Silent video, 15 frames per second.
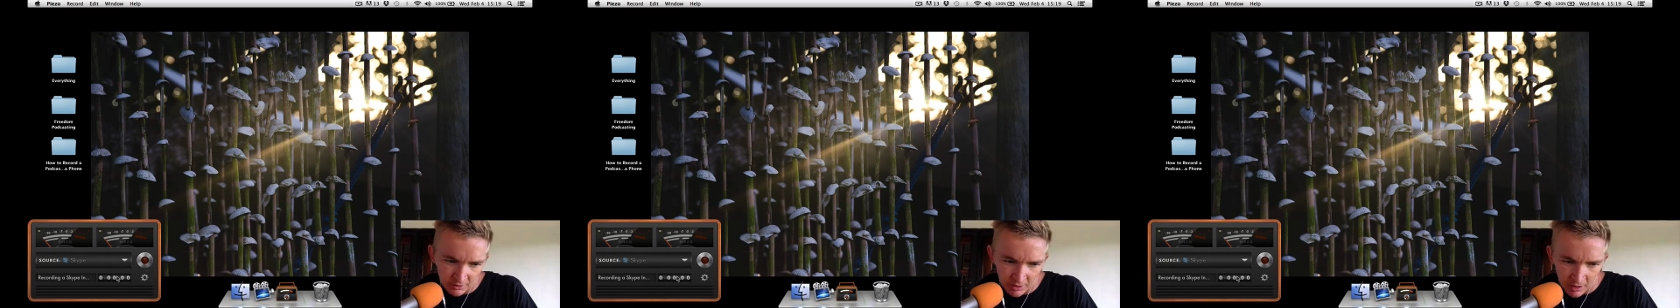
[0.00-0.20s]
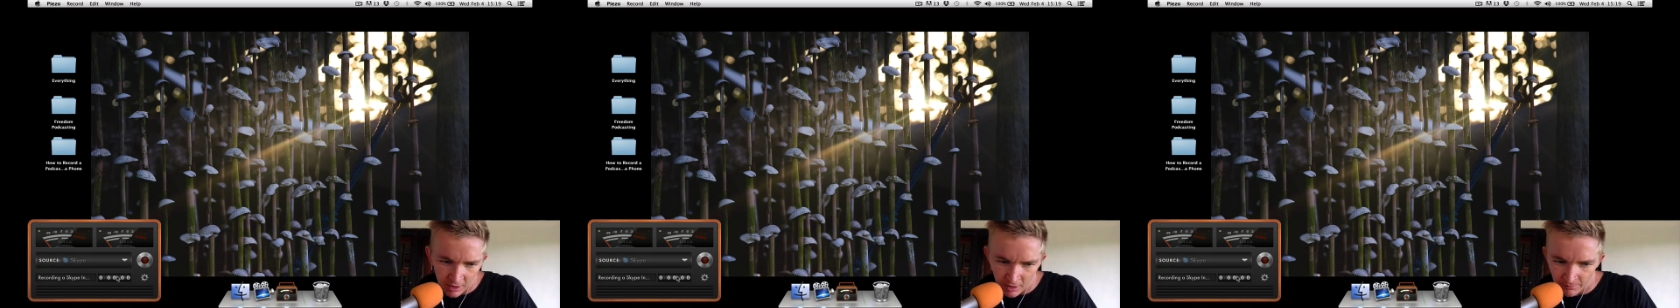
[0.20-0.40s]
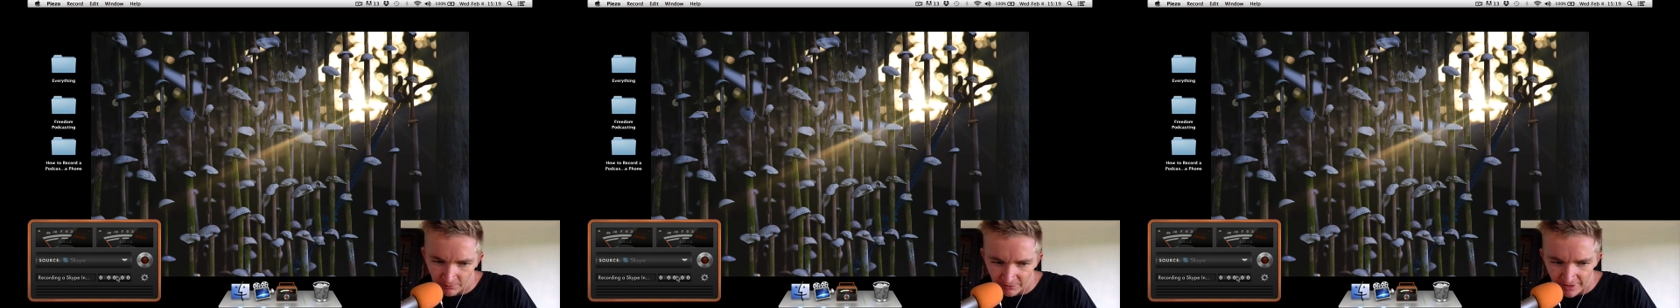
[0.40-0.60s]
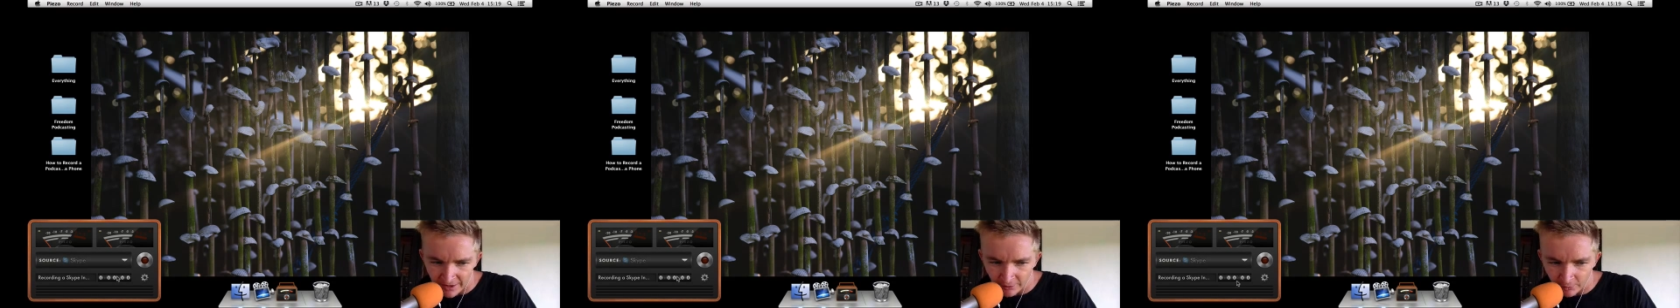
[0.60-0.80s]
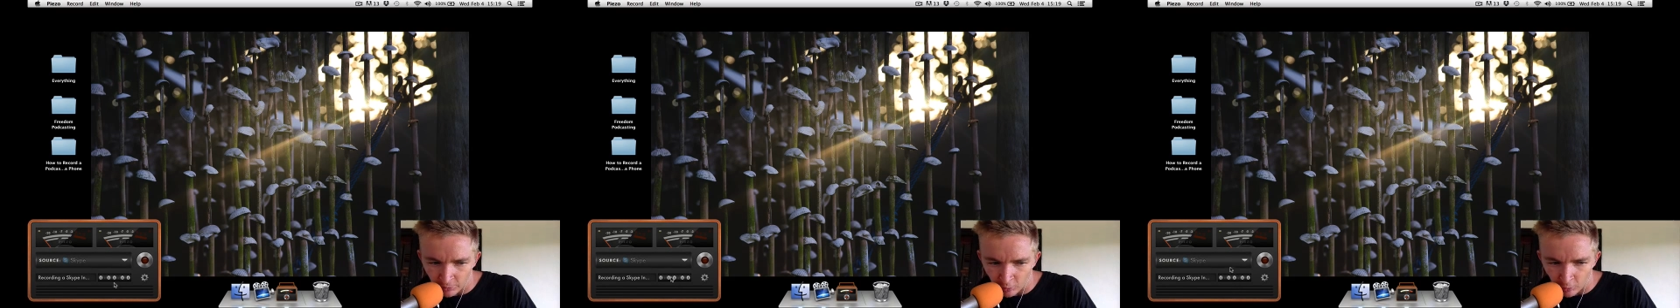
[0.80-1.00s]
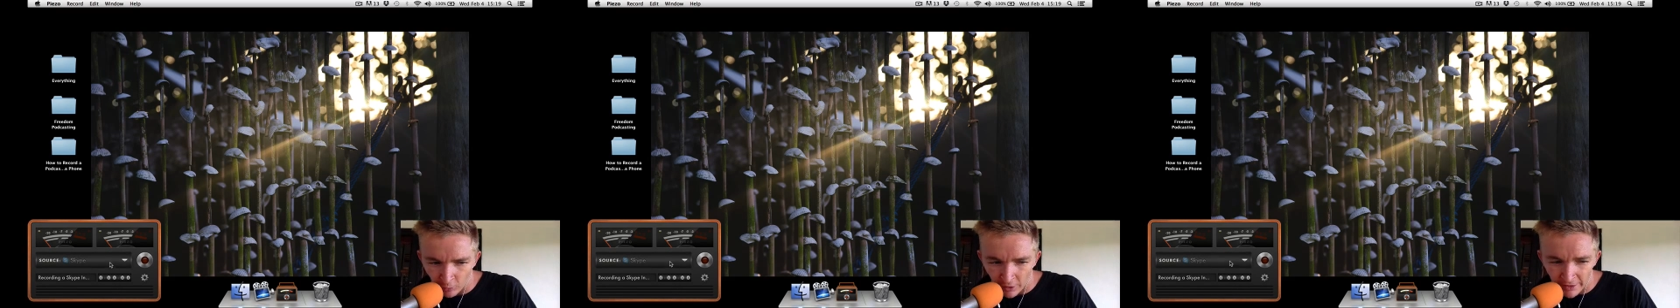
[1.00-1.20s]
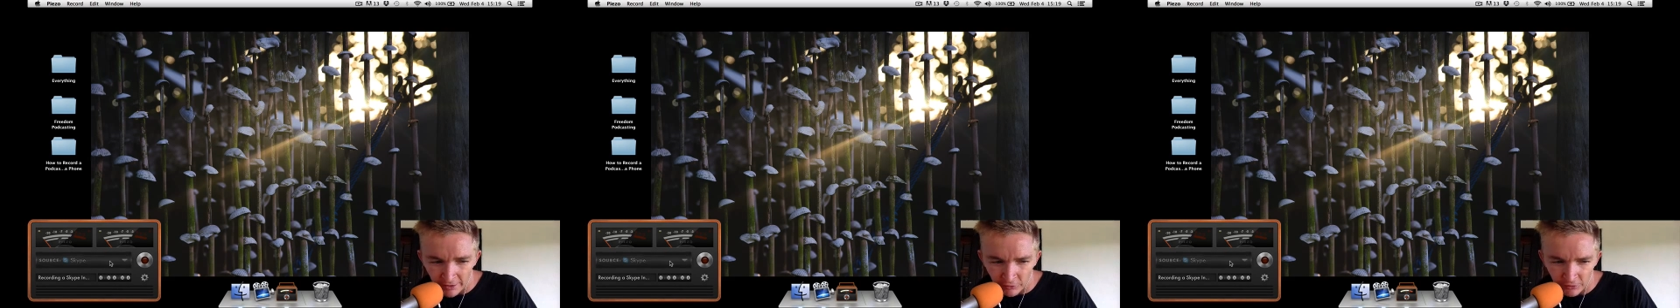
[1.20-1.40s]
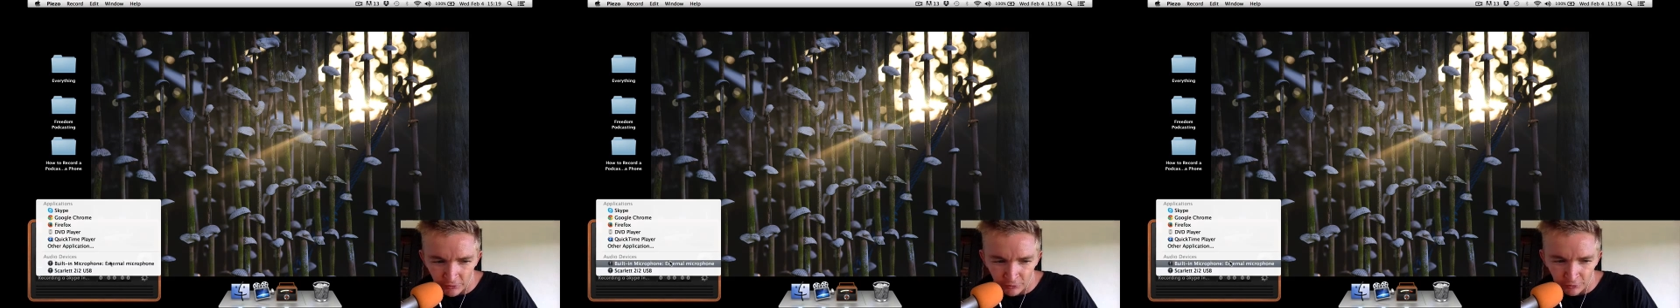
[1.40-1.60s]
Now,
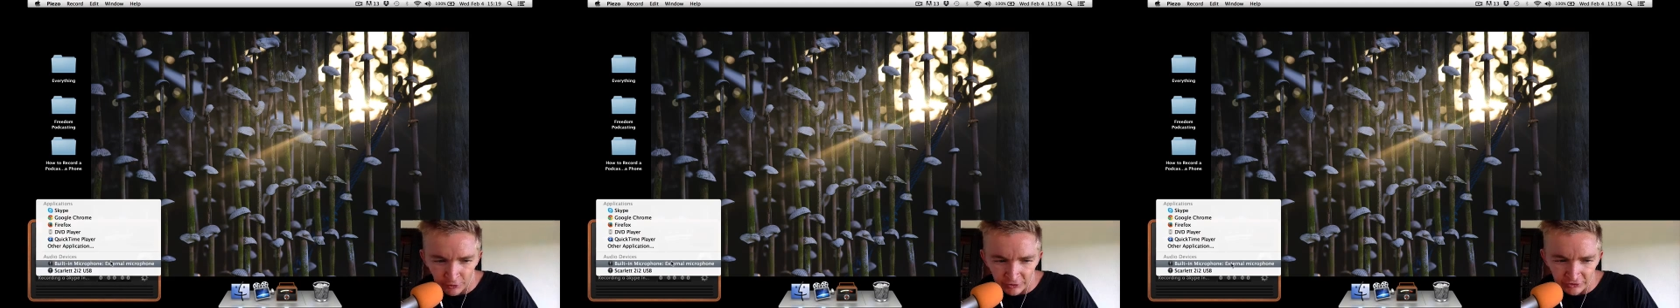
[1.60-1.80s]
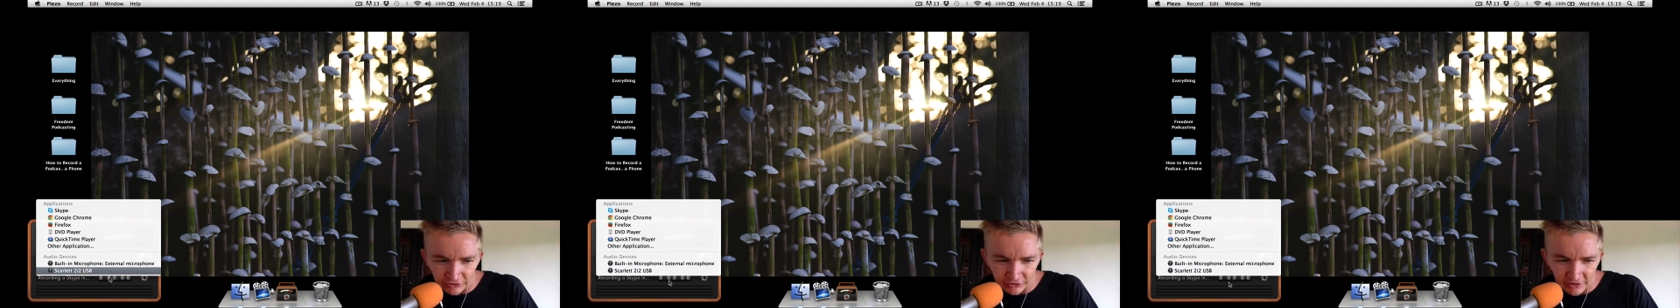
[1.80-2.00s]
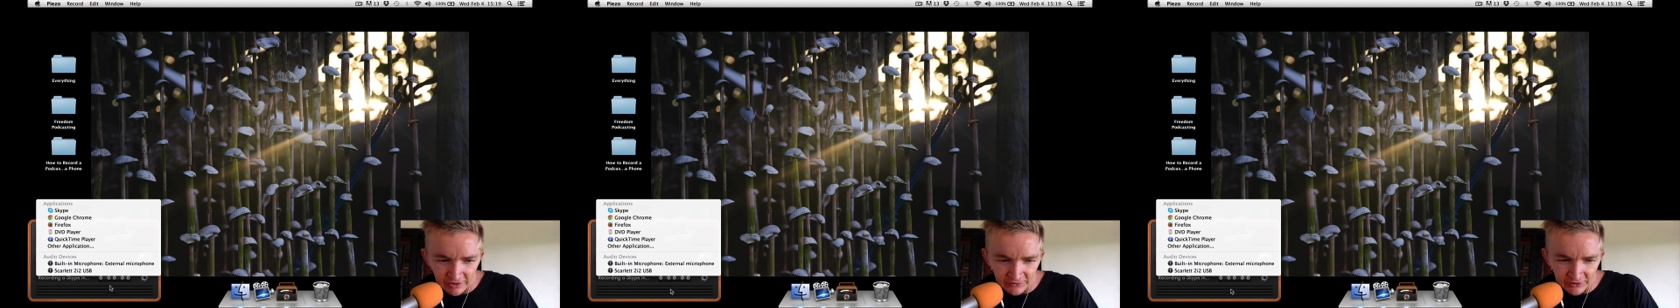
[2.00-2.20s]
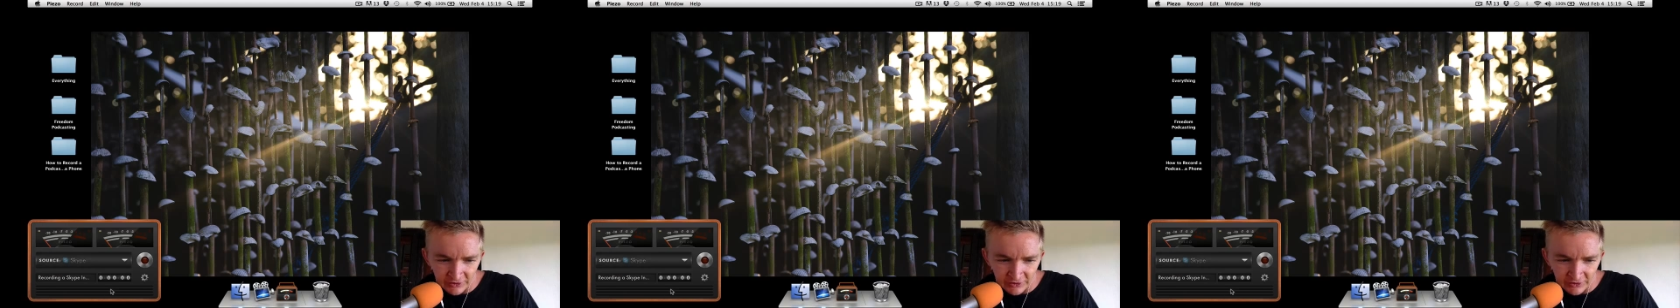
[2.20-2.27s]
if